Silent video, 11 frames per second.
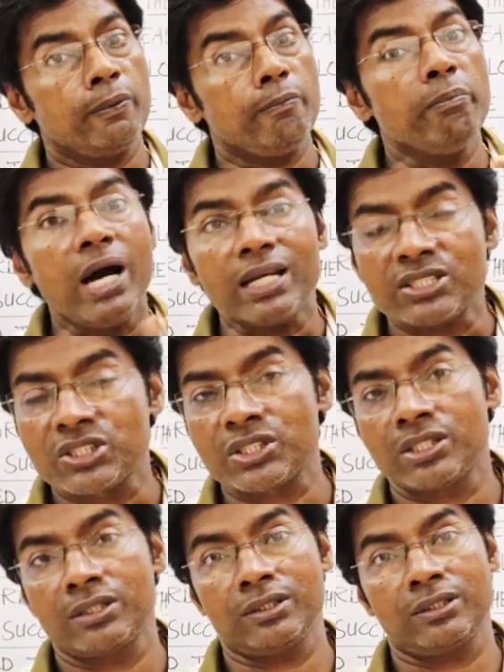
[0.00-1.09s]

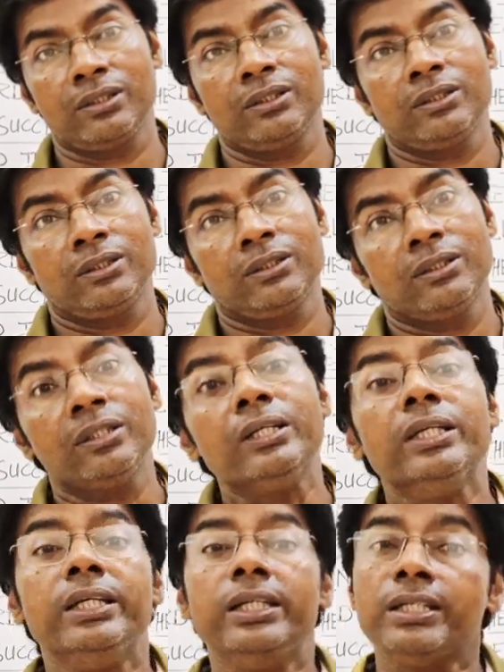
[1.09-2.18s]
But
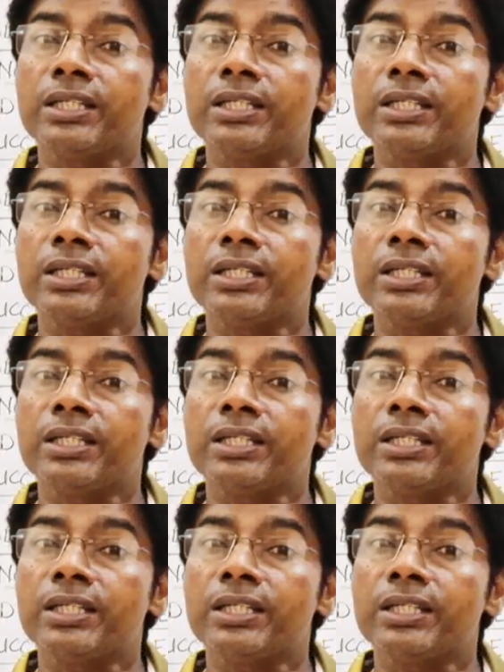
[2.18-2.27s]
he